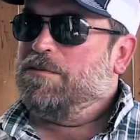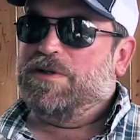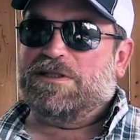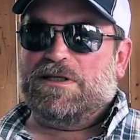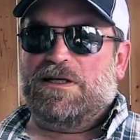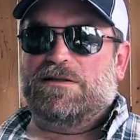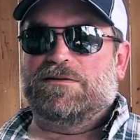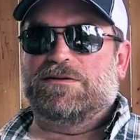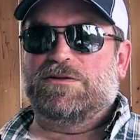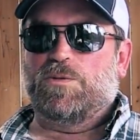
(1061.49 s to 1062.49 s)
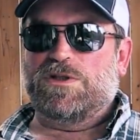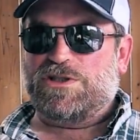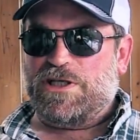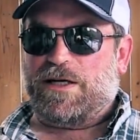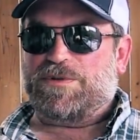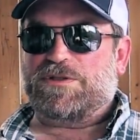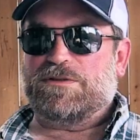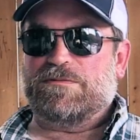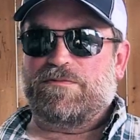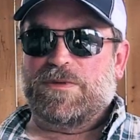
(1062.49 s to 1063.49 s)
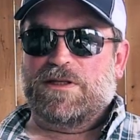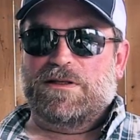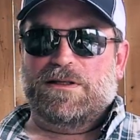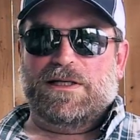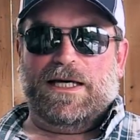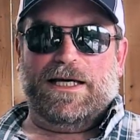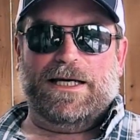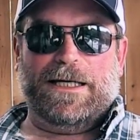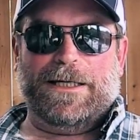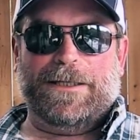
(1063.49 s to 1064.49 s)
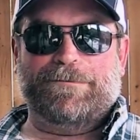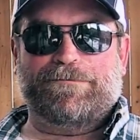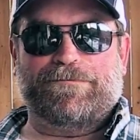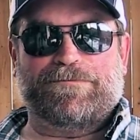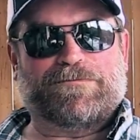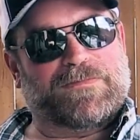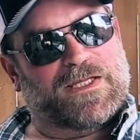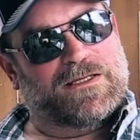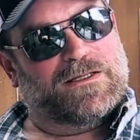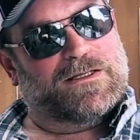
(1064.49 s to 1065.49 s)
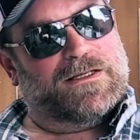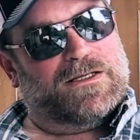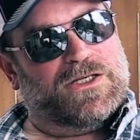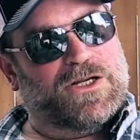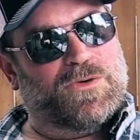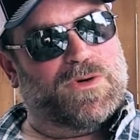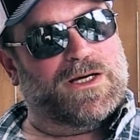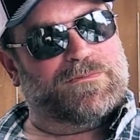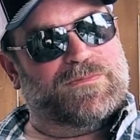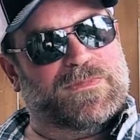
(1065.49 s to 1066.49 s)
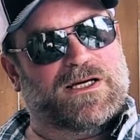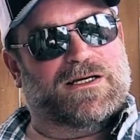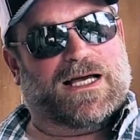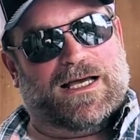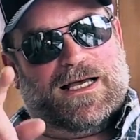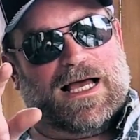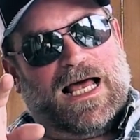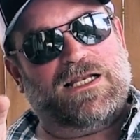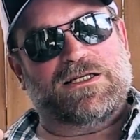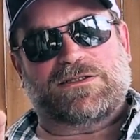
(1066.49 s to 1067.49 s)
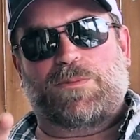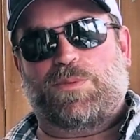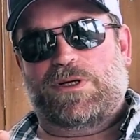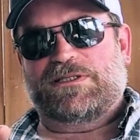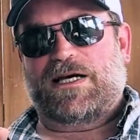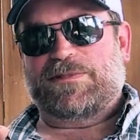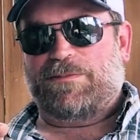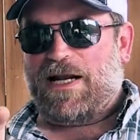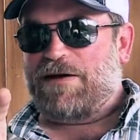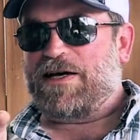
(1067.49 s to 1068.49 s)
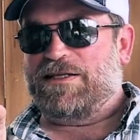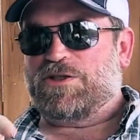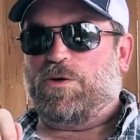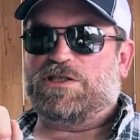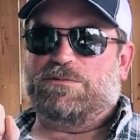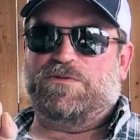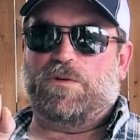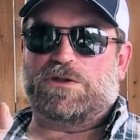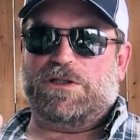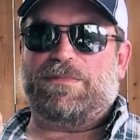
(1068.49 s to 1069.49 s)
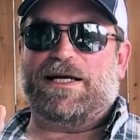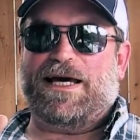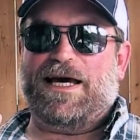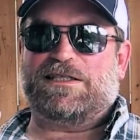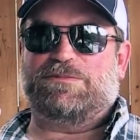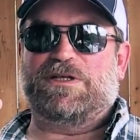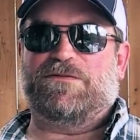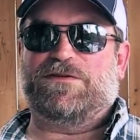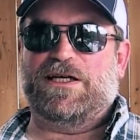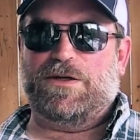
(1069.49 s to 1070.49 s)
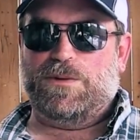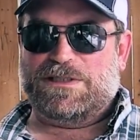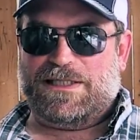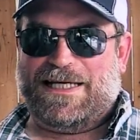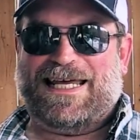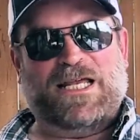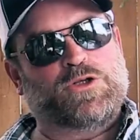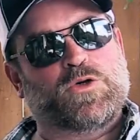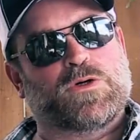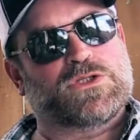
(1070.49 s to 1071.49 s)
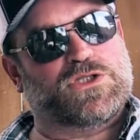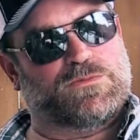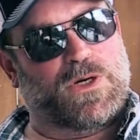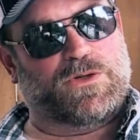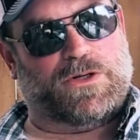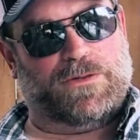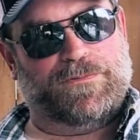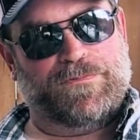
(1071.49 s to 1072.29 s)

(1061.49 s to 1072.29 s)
But wood chips. And you know what? I looked up one time, I've had this question before. Somebody asked me if there was an indoor smoker.